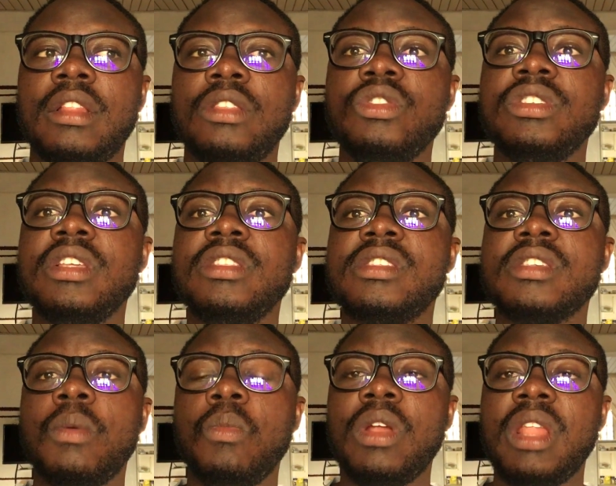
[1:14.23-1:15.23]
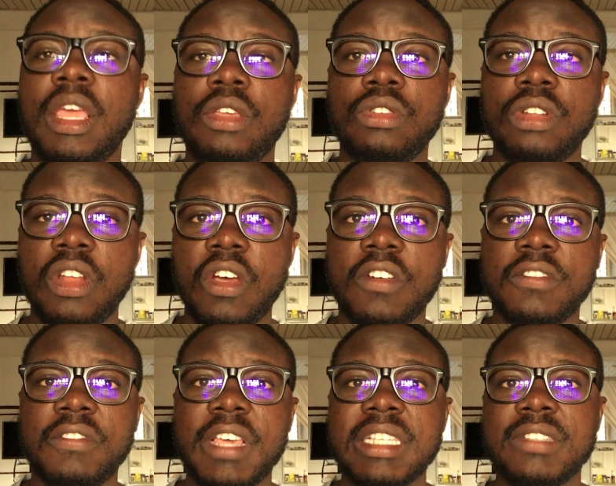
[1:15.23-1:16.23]
losing someone that you love
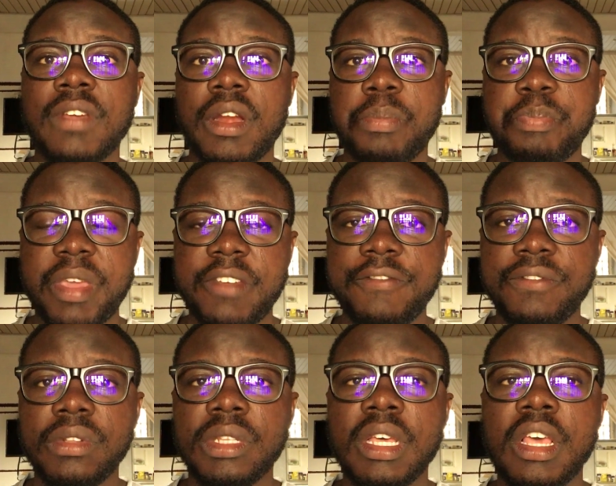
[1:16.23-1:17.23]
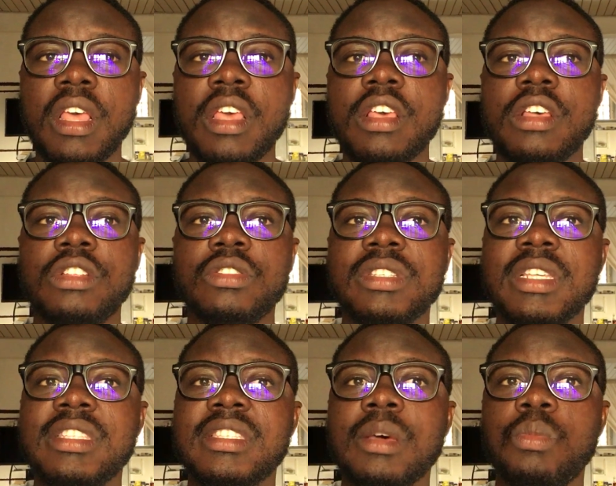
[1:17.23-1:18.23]
is very painful. Losing
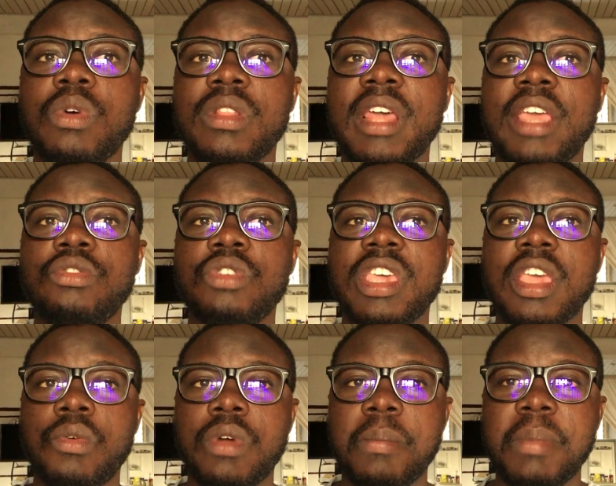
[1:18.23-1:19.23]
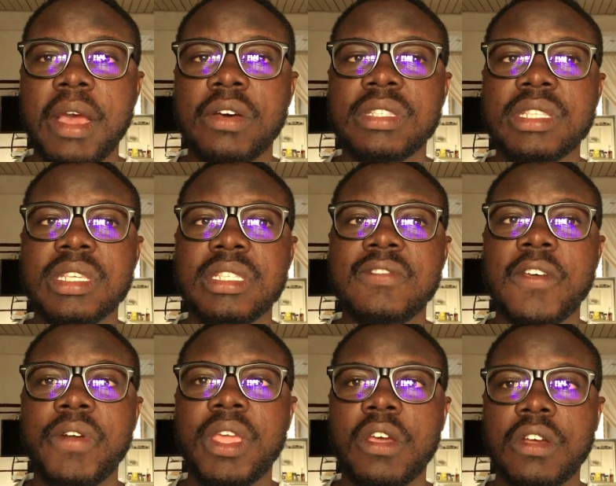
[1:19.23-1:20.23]
someone that you care about is
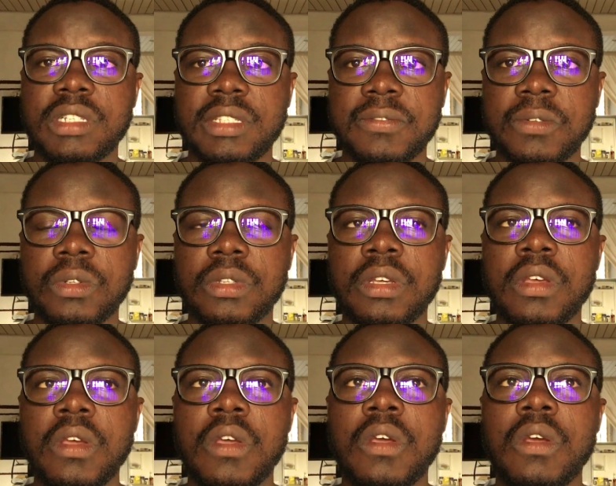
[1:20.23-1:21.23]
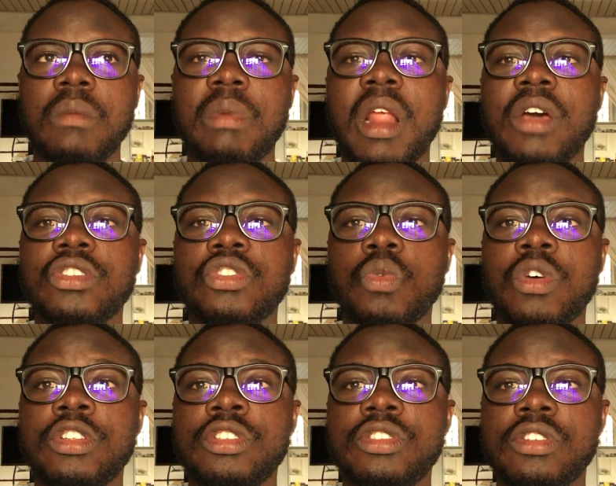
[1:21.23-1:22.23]
very hurtful. But I also
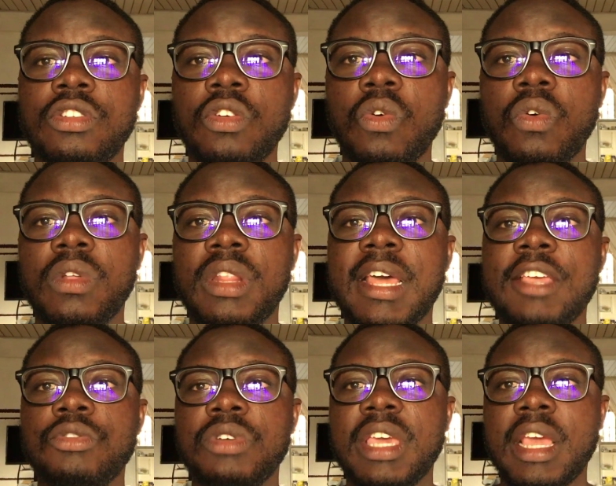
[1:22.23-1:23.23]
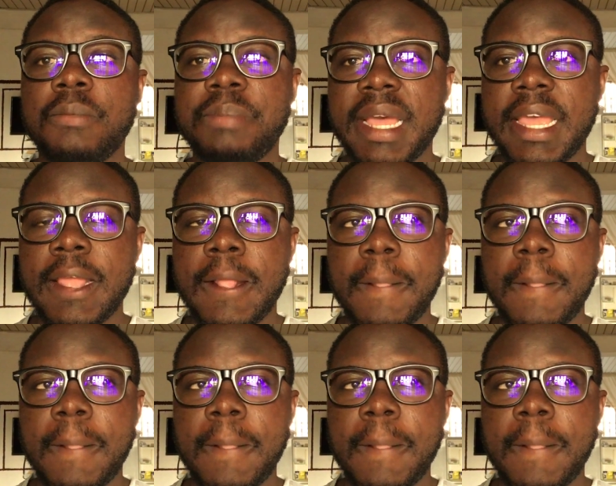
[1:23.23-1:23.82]
want you to know that you'll get by.